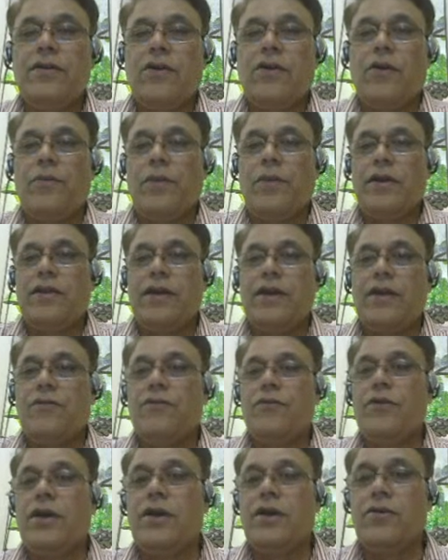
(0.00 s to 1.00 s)
topic that
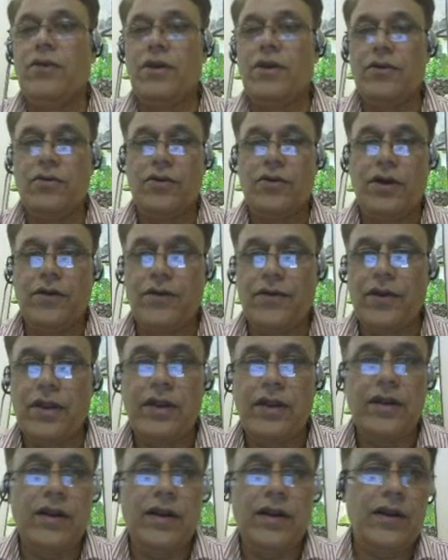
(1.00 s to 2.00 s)
we are going to cover
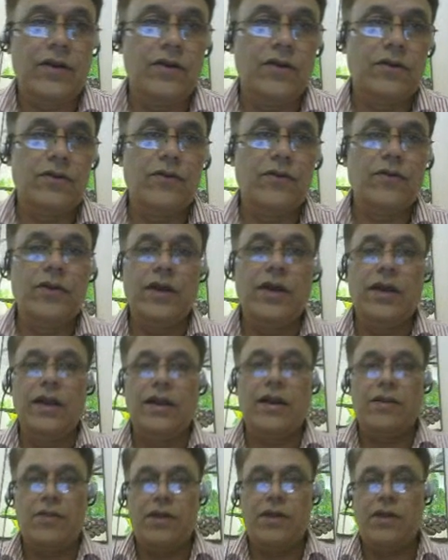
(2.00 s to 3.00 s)
in right now. So
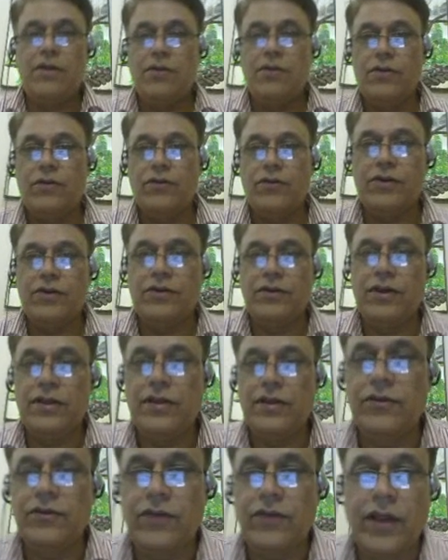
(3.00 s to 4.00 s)
let's see, so we see
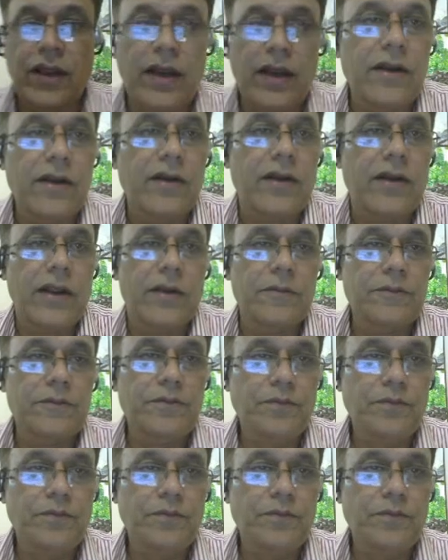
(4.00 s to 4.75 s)
this thing in detail.